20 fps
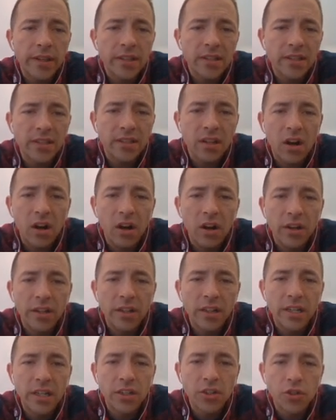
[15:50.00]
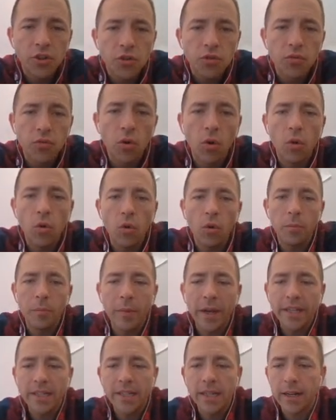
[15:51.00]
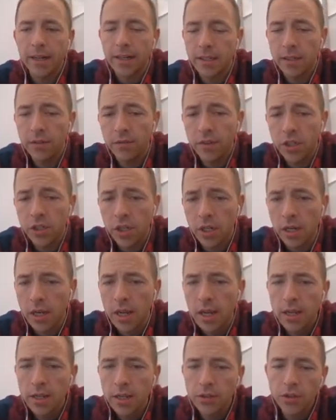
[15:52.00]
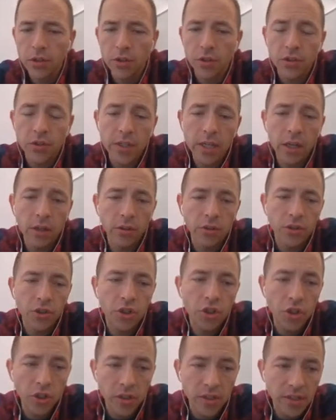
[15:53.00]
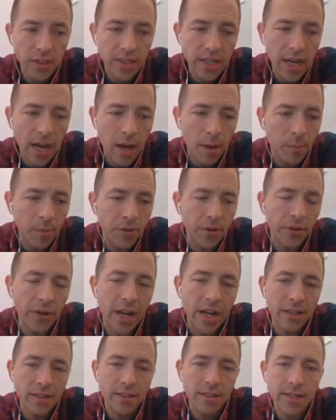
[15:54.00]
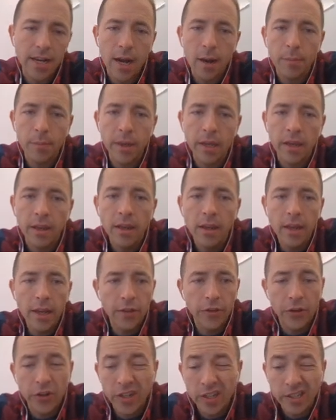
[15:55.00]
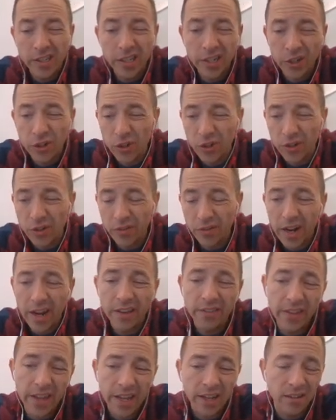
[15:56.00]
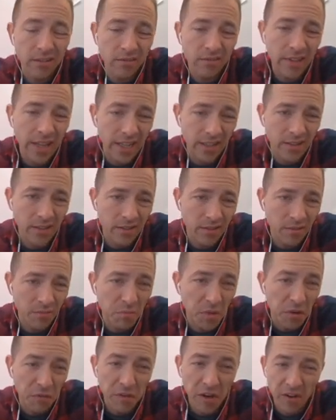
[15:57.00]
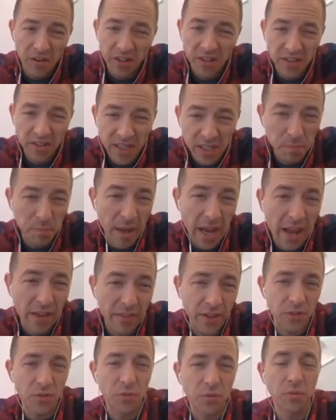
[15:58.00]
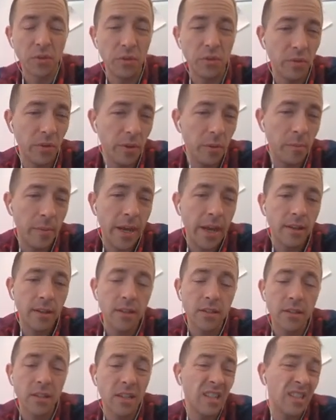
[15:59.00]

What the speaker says: this is uncontrolled mitotic division. So your cells should stop, but they're not stopping, and they're continuing to divide. That's nefarious. That's bad. That's really, really bad, because